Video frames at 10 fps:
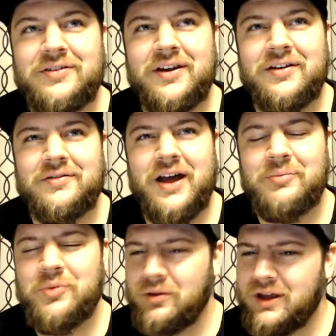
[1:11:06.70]
out
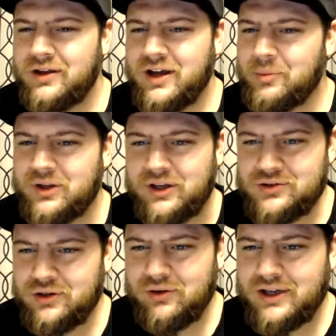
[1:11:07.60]
probably a couple of years
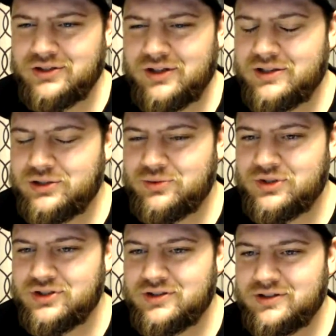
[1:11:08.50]
ago actually that she
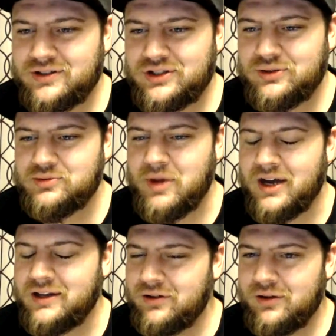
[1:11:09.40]
was
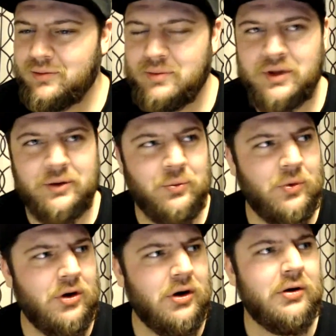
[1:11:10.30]
married to him, and I'm like,
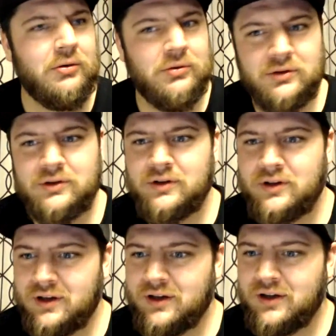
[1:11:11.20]
whoa.
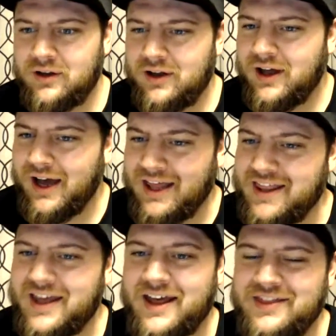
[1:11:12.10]
And
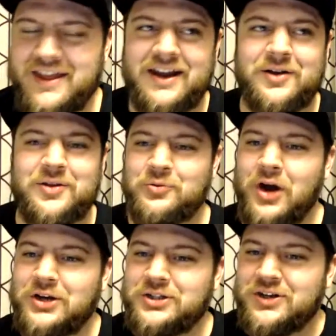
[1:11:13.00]
then I got the
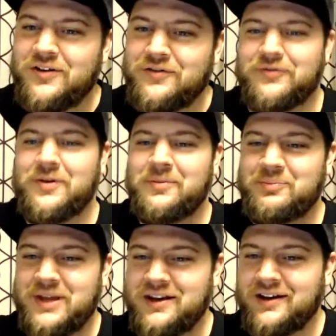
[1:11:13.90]
rush of
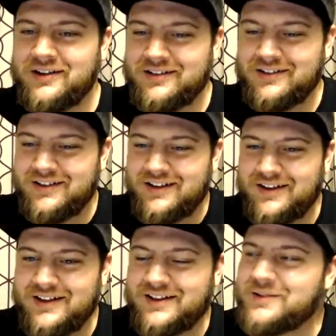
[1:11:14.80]
being
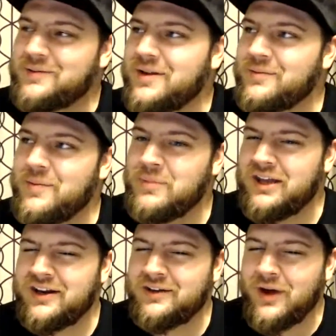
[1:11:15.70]

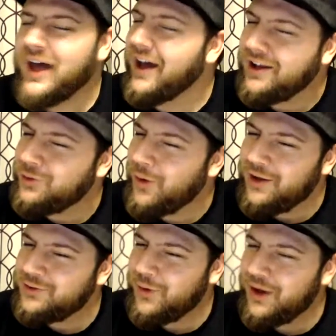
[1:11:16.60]
in
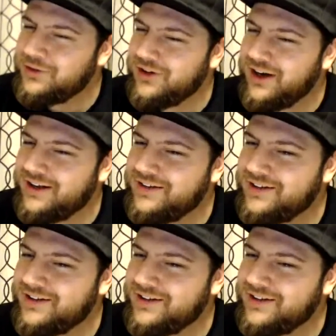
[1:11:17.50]
12th grade.